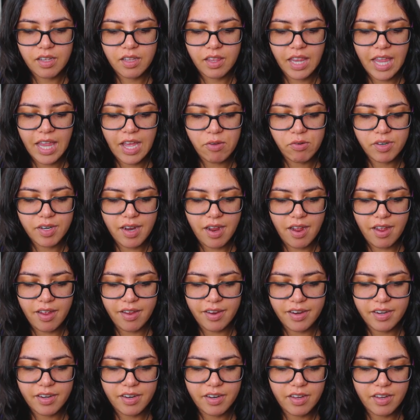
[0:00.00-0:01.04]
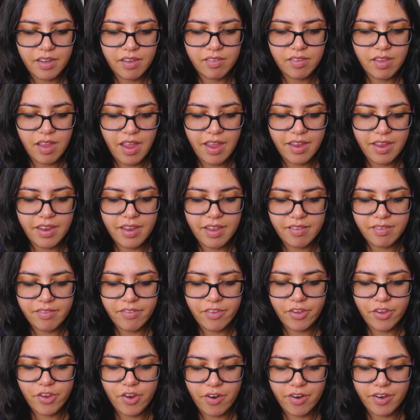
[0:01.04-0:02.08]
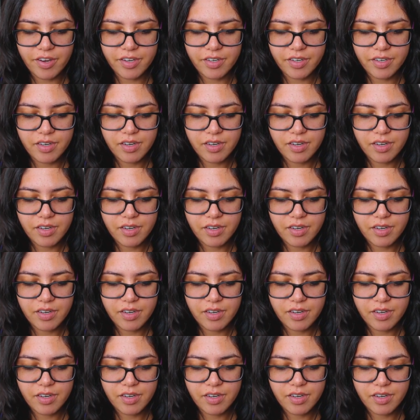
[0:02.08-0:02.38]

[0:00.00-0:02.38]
Cloud 9 is, I guess, the yarn.